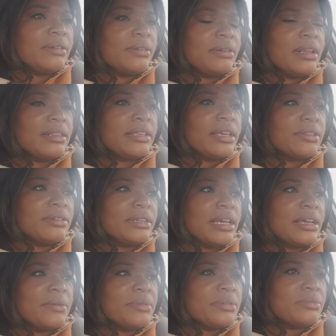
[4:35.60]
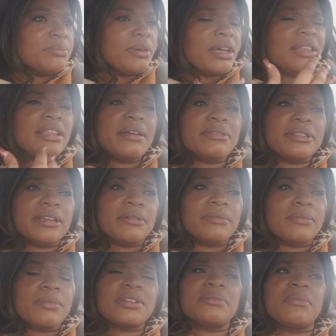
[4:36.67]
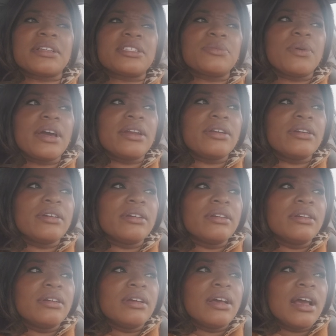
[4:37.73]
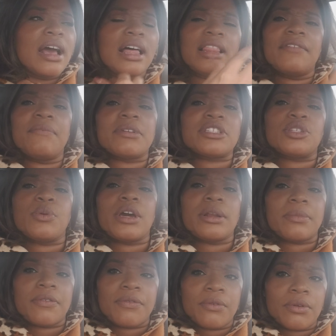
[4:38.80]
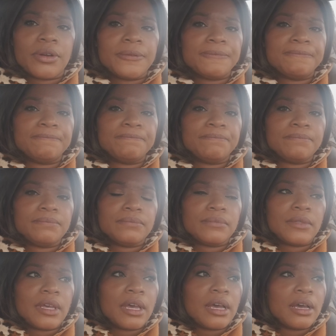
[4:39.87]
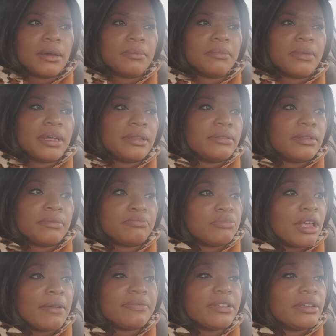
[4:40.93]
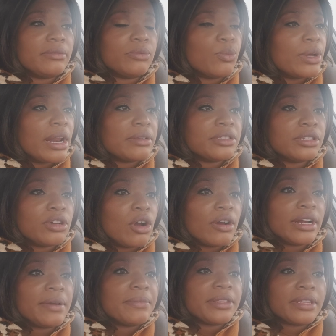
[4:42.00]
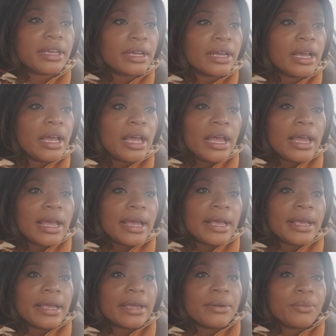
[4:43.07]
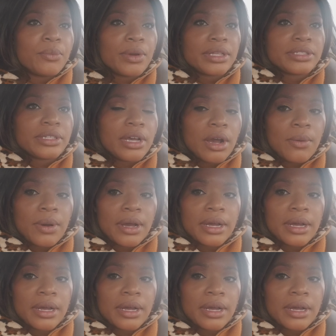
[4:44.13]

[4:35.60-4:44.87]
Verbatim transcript: Not the other day, but I left some. Was it my sweater? I left my sweater before. Um, it, left it, went out to the car and everything, and went to go.